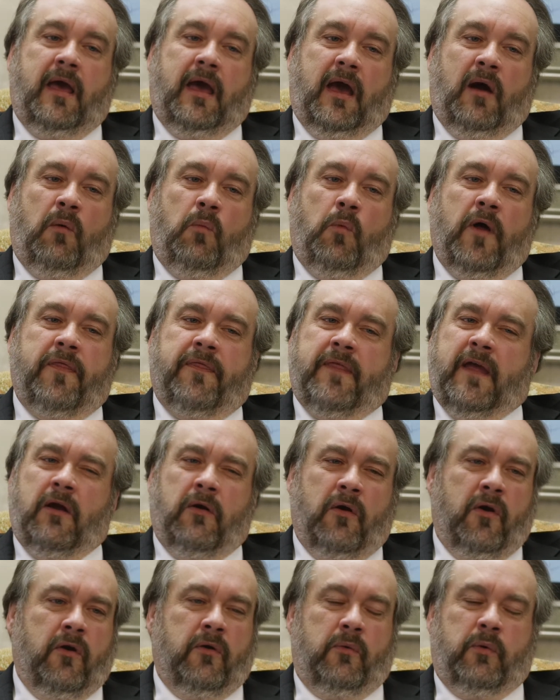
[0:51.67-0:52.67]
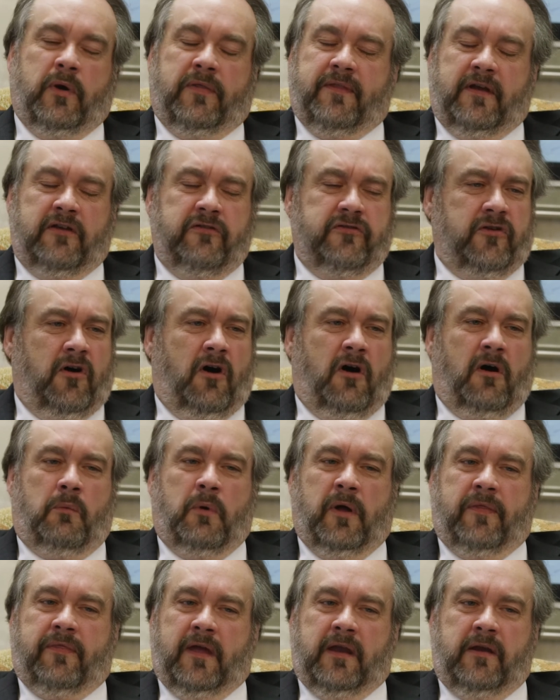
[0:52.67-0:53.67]
and what they heard, what they saw,
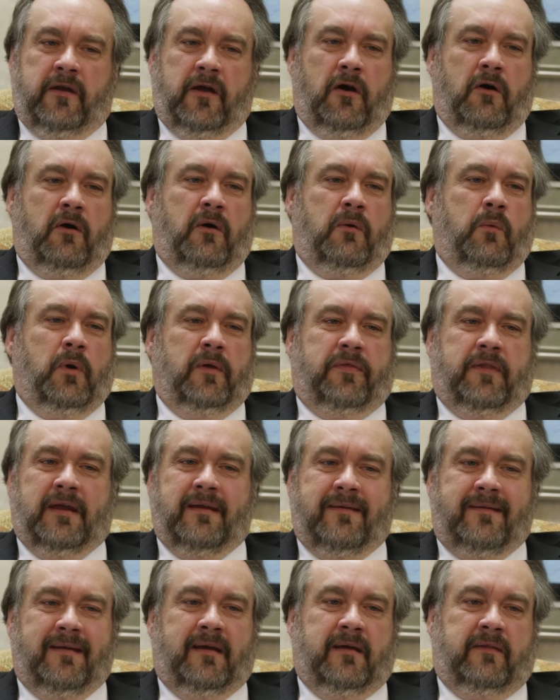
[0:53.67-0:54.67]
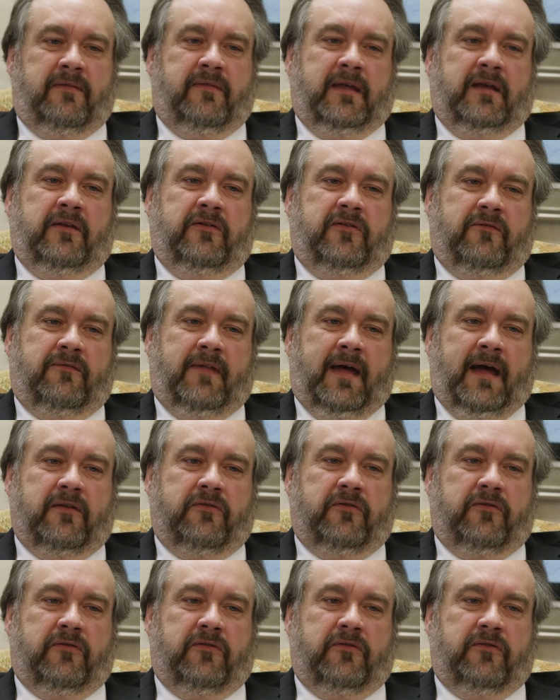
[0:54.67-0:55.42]
what they know, what they did, things of that